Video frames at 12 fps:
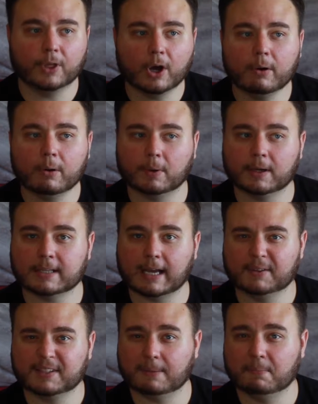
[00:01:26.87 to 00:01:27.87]
Though it was,
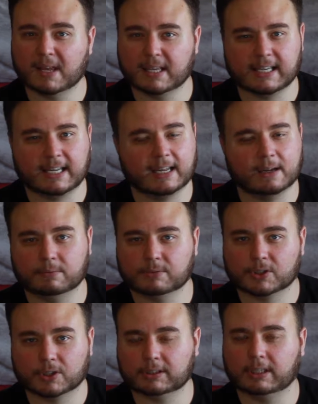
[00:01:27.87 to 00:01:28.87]
I would say, busy, it
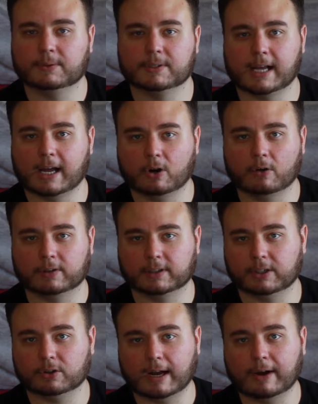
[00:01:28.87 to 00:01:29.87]
certainly was not
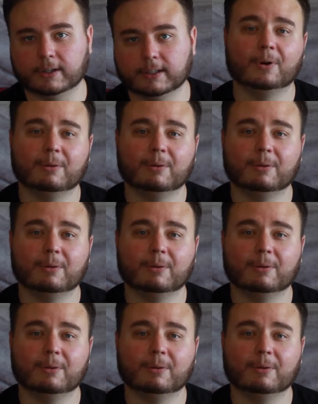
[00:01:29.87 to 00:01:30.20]
overly crowded.